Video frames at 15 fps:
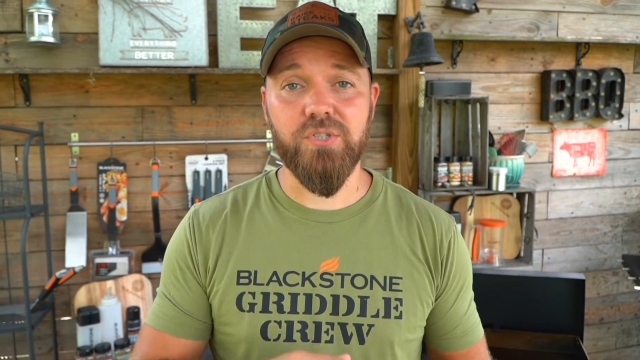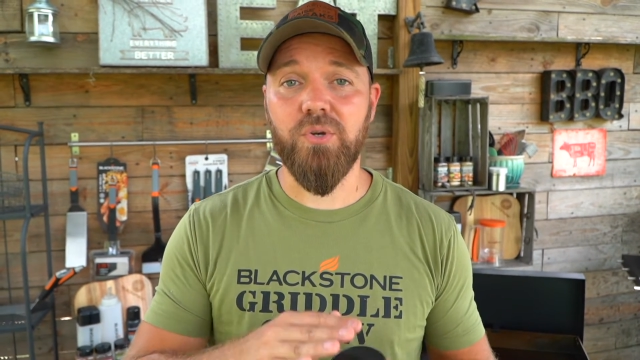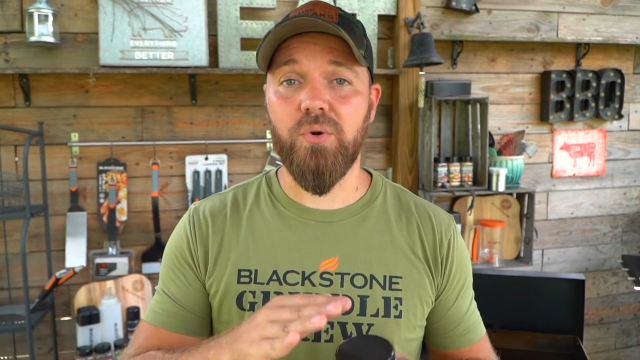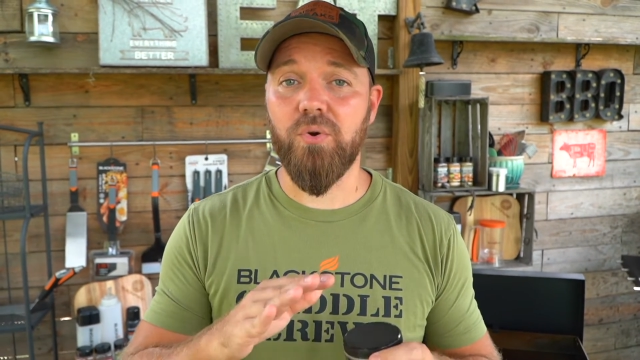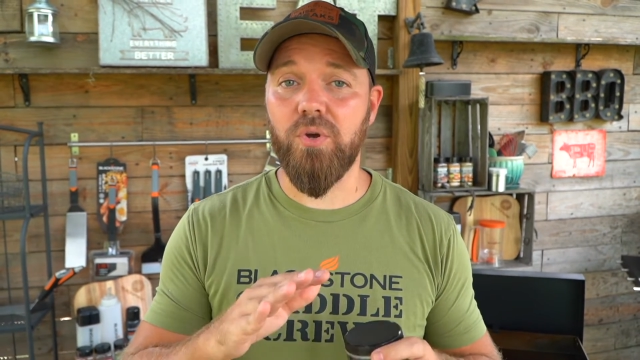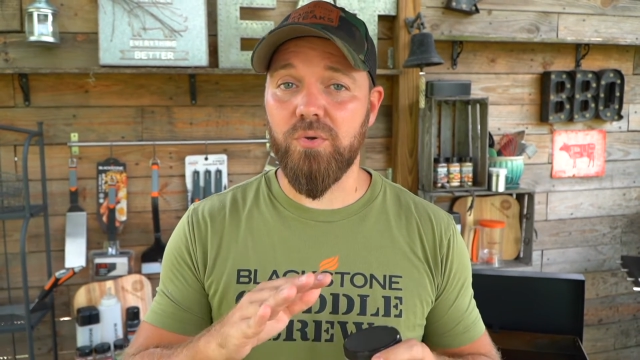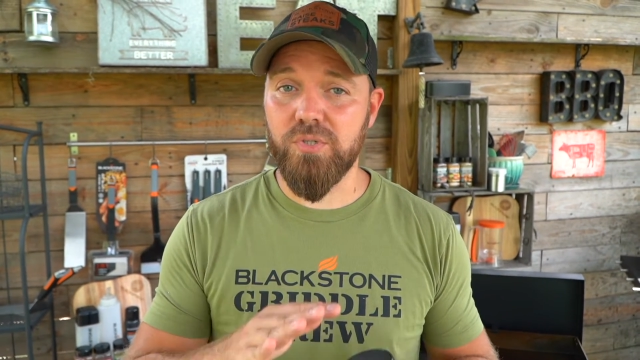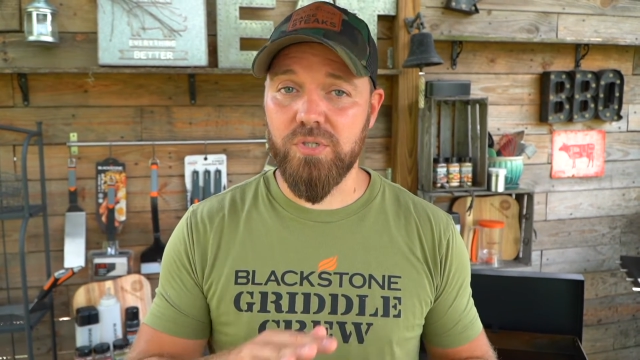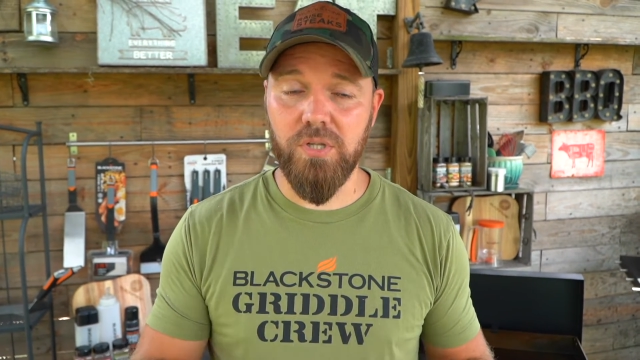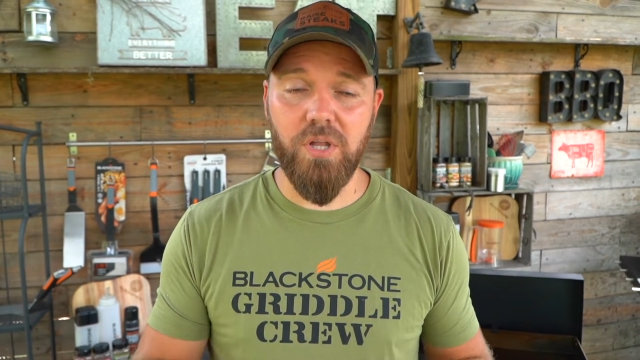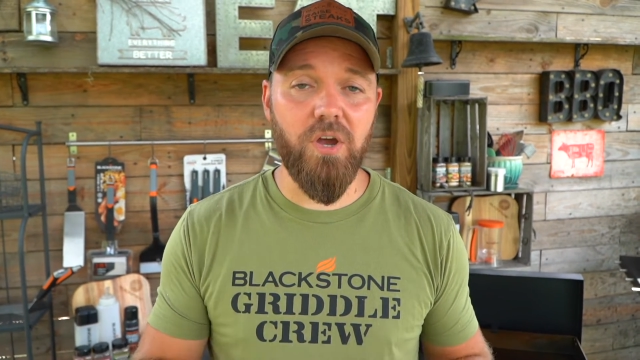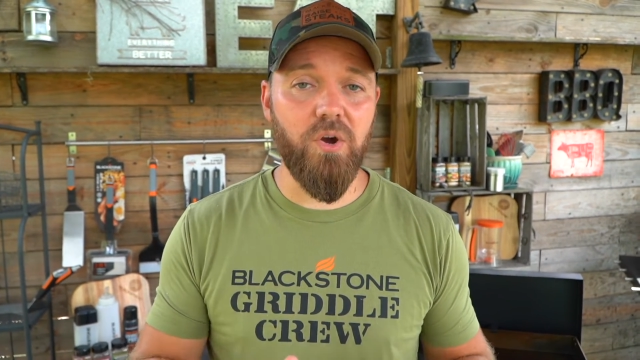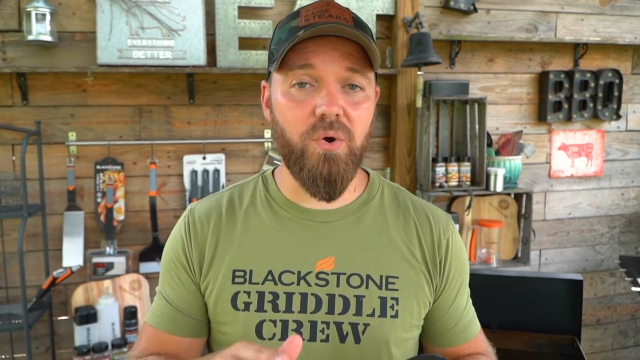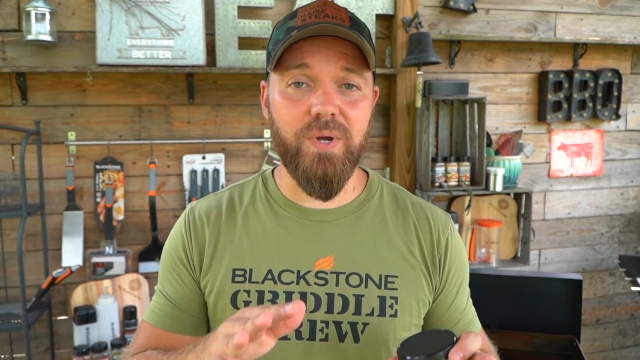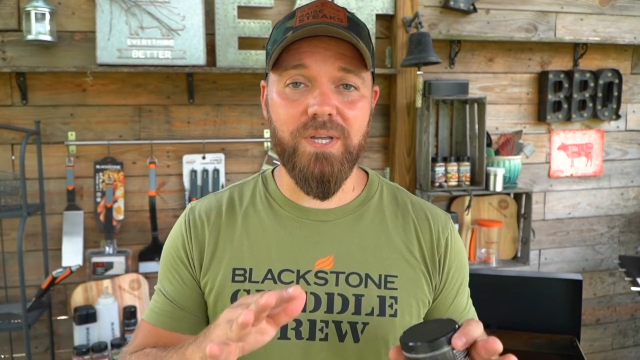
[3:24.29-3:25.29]
So go
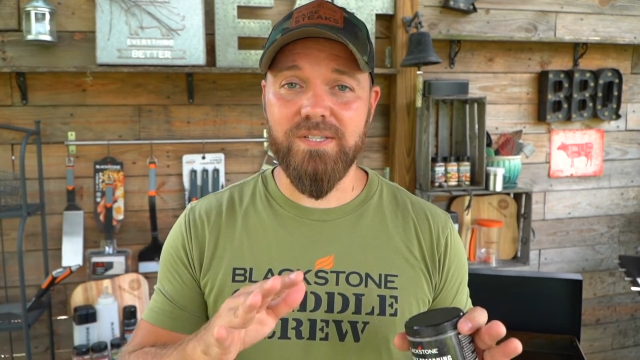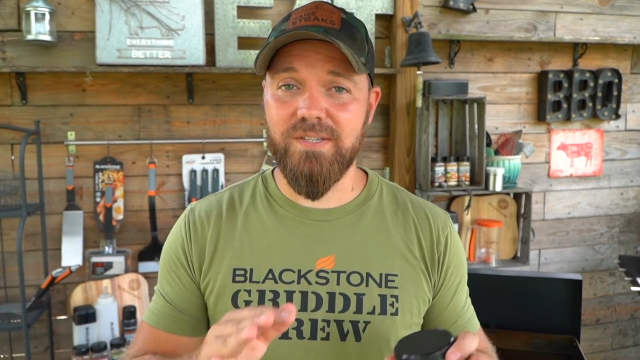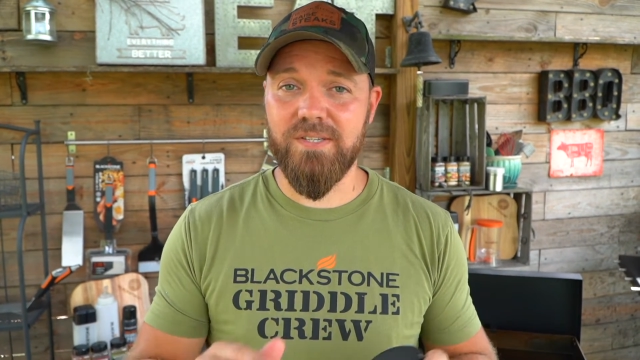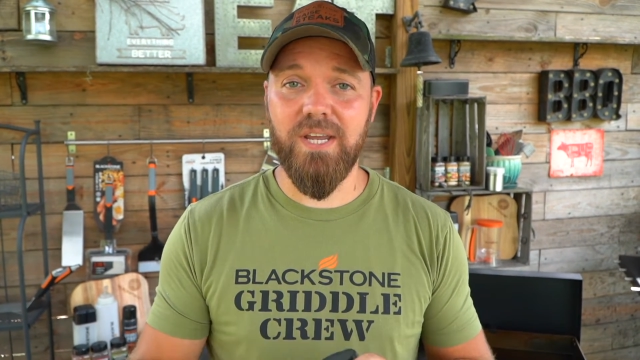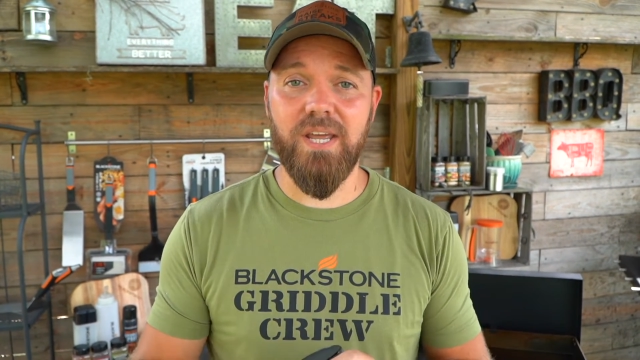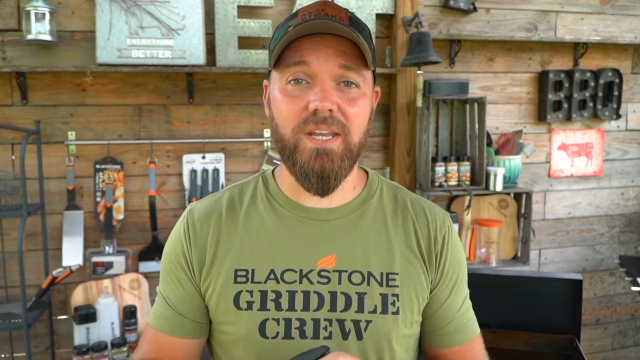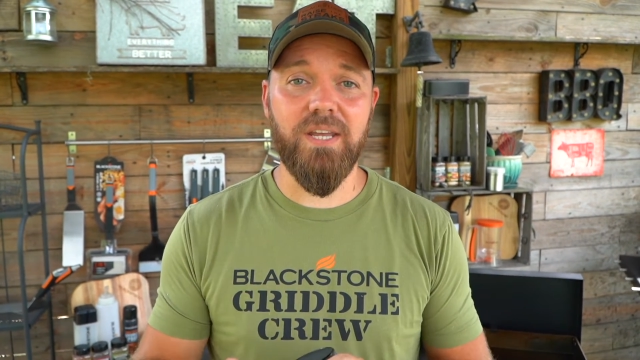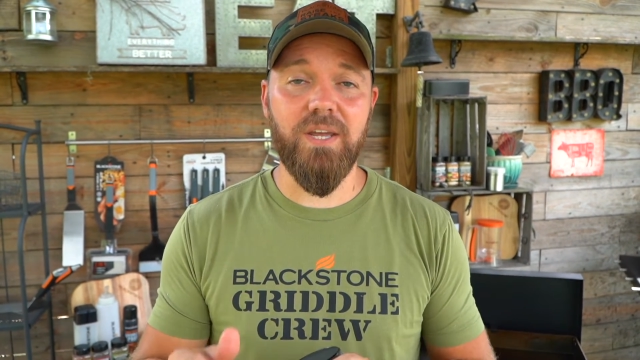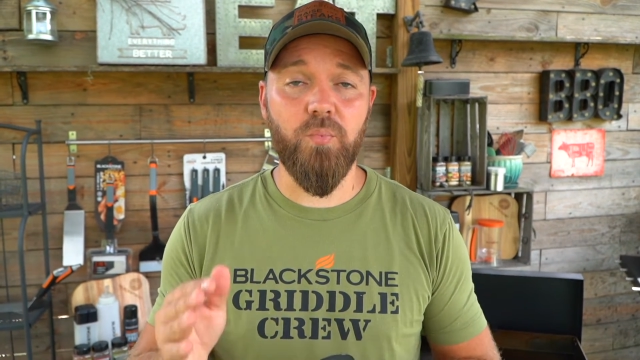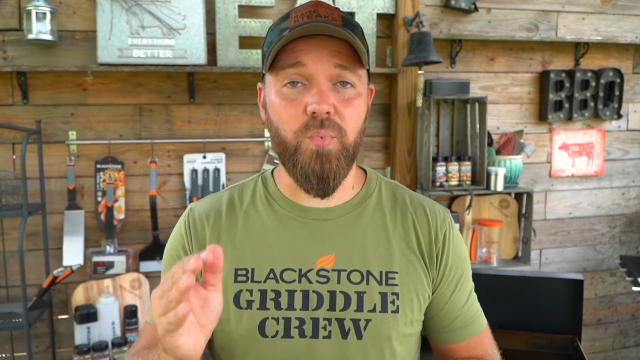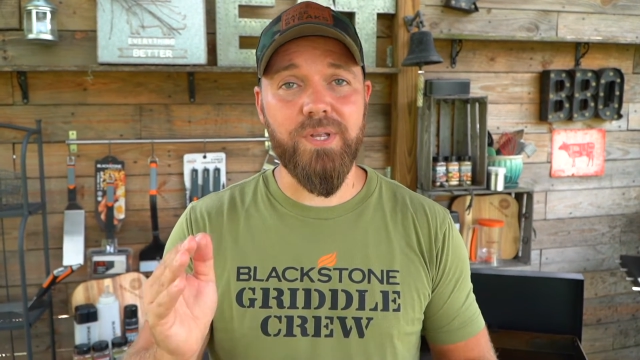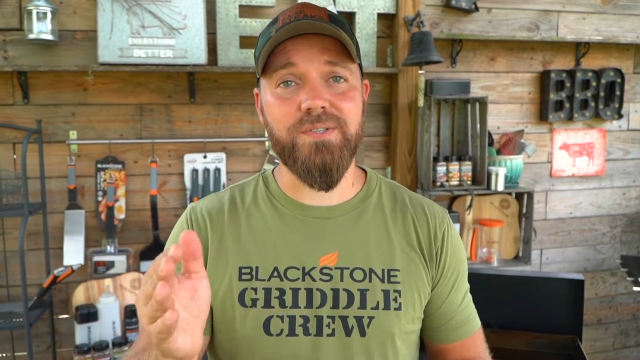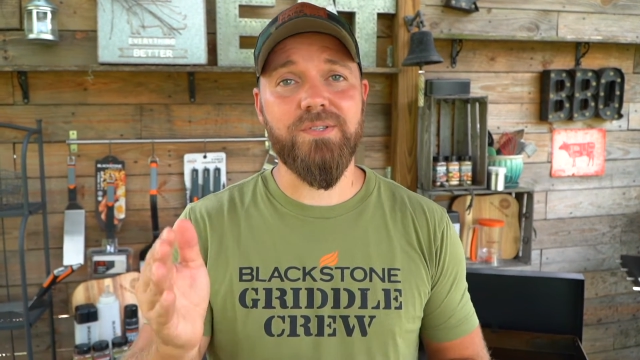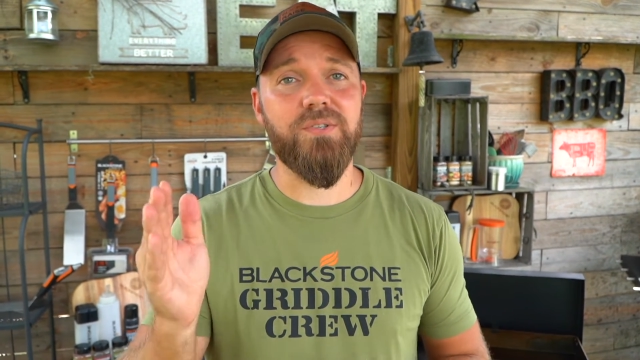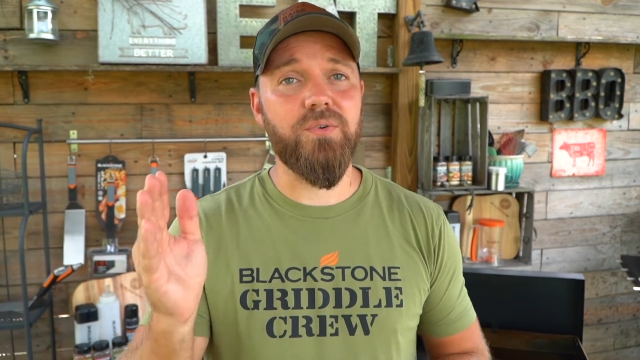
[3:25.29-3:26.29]
slow and steady, it
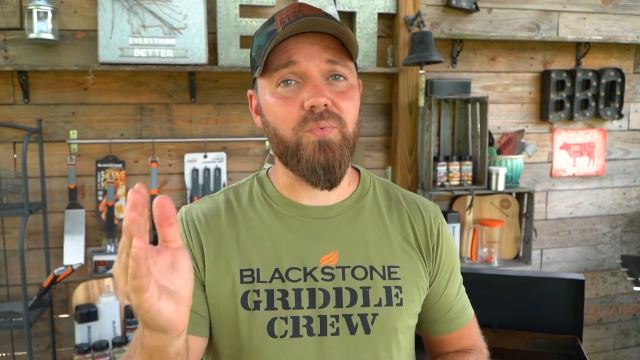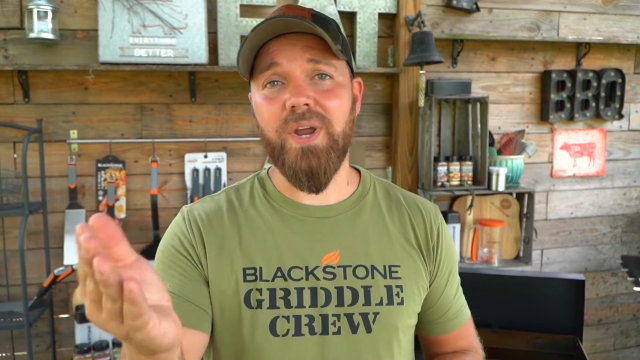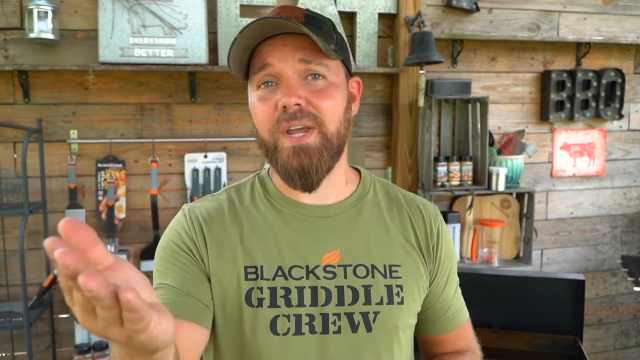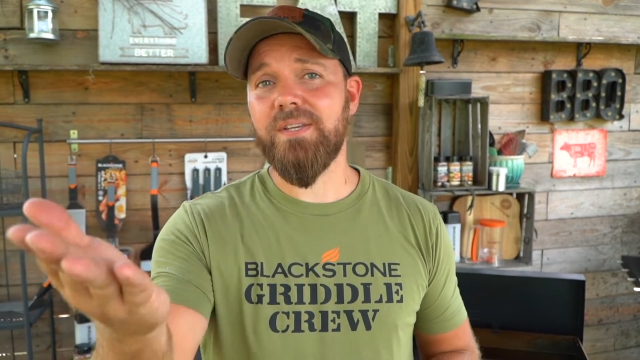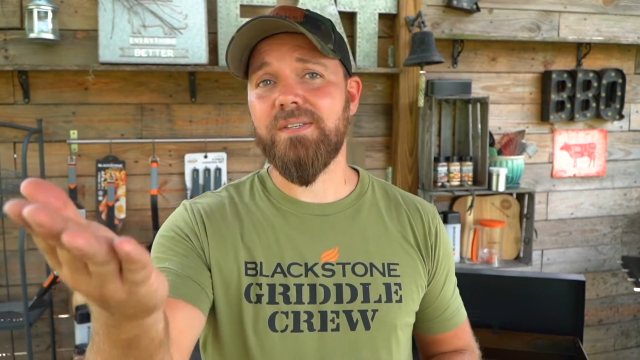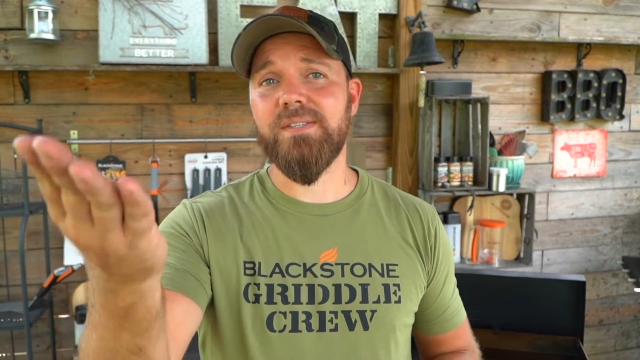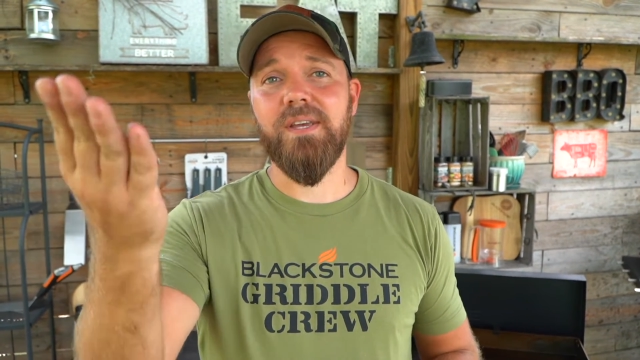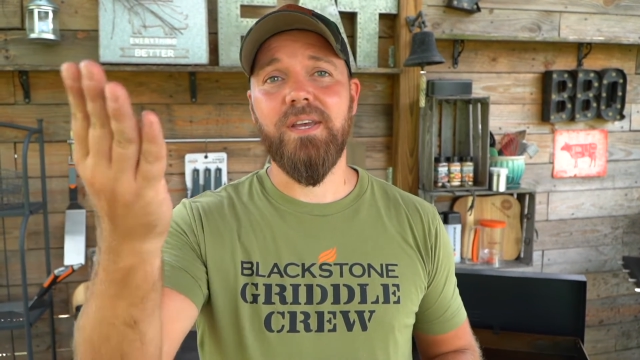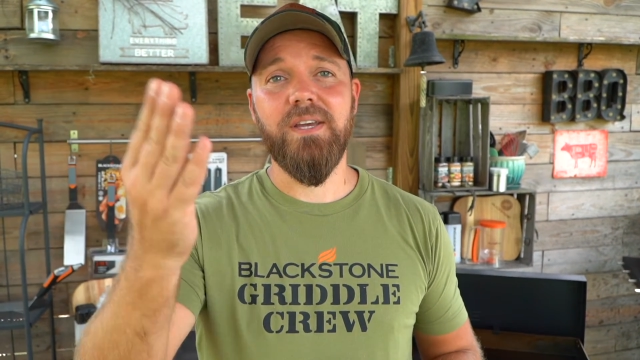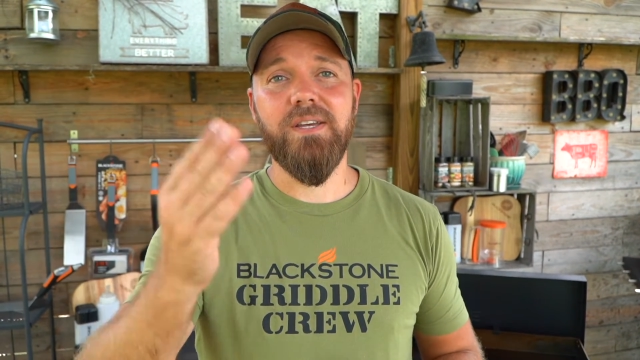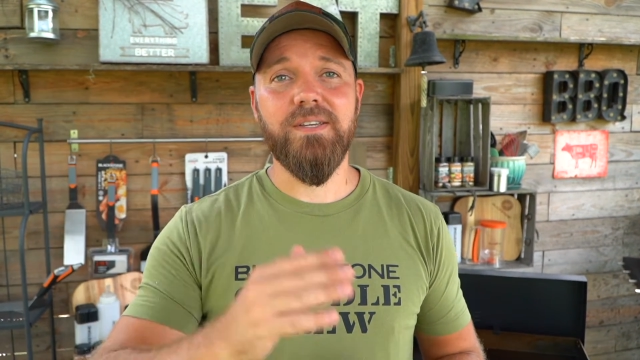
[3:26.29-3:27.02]
wins the race.